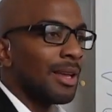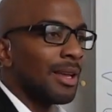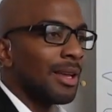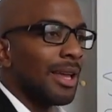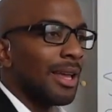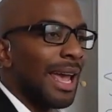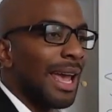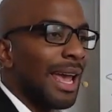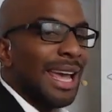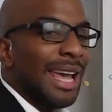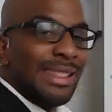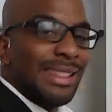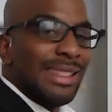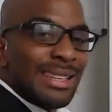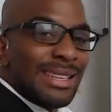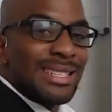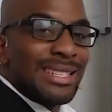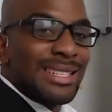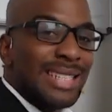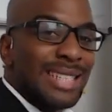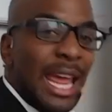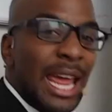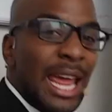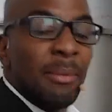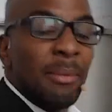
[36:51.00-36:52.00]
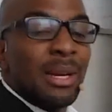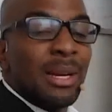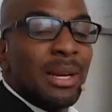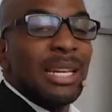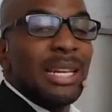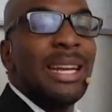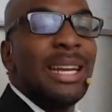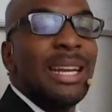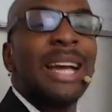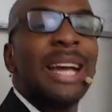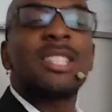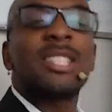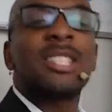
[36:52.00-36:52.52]
in the same
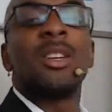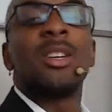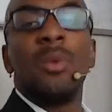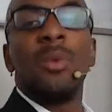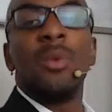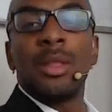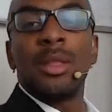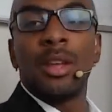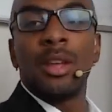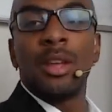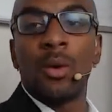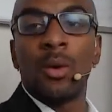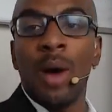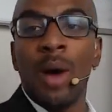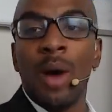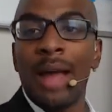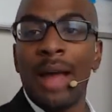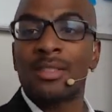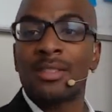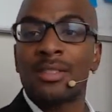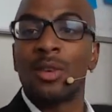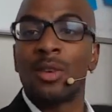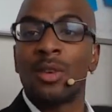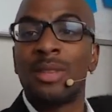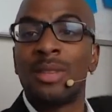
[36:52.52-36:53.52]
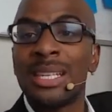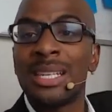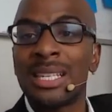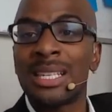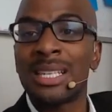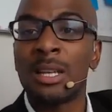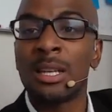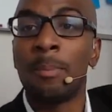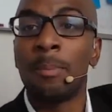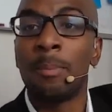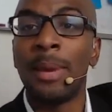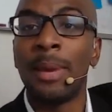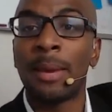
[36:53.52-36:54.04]
connection with your wife. So this is a
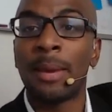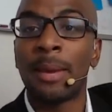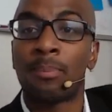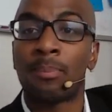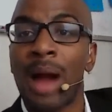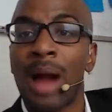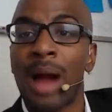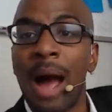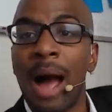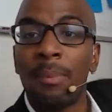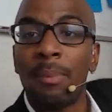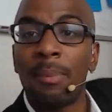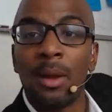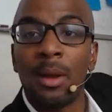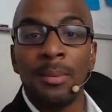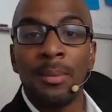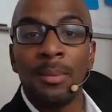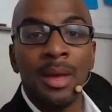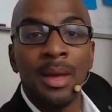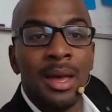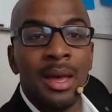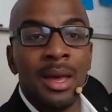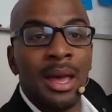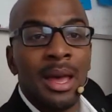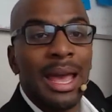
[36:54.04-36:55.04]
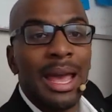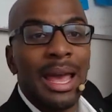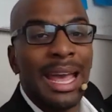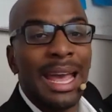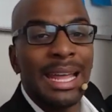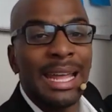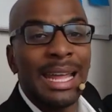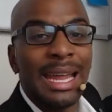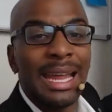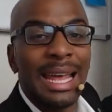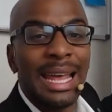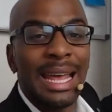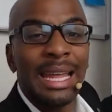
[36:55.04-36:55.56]
big problem in
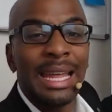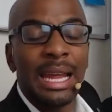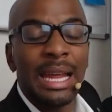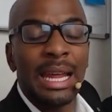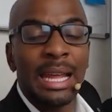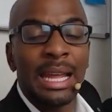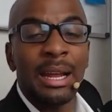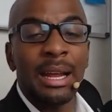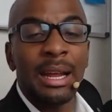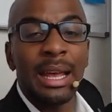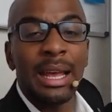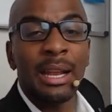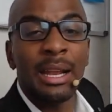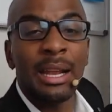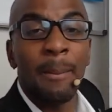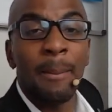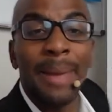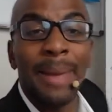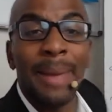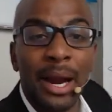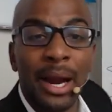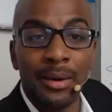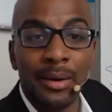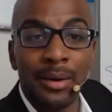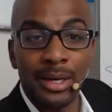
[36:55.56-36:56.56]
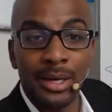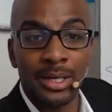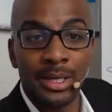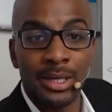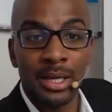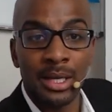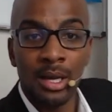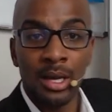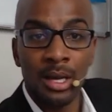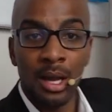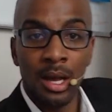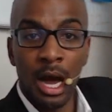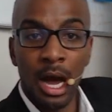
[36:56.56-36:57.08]
a marriage.
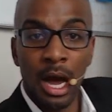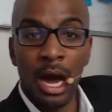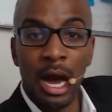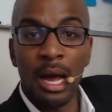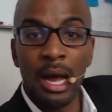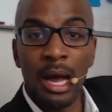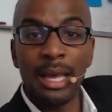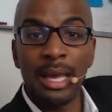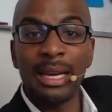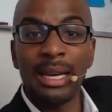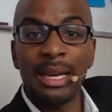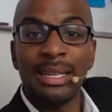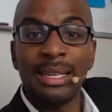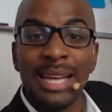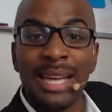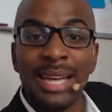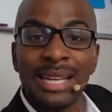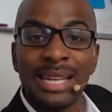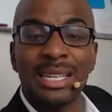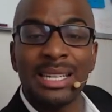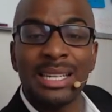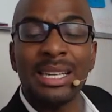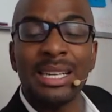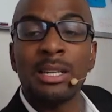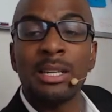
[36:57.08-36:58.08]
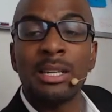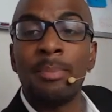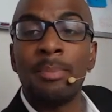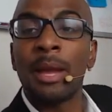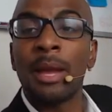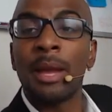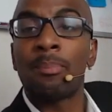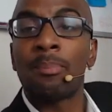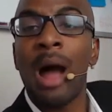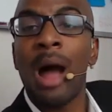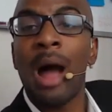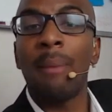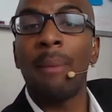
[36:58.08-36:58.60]
An addiction is a big
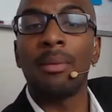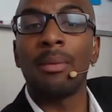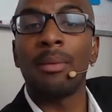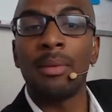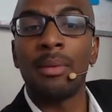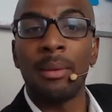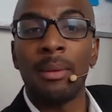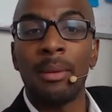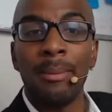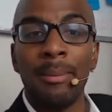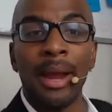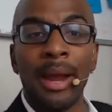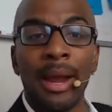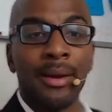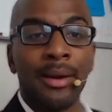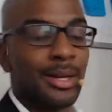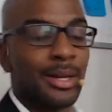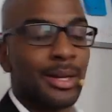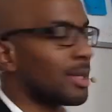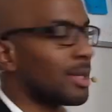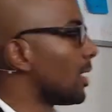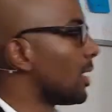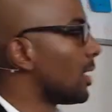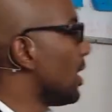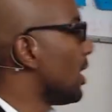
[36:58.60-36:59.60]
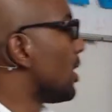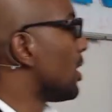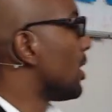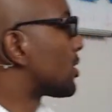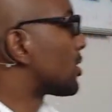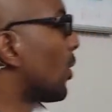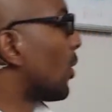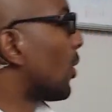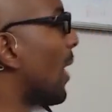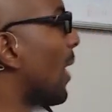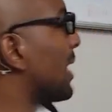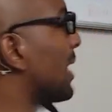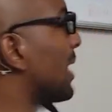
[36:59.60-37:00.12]
problem in a marriage. So
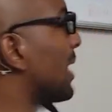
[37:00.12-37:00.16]
watch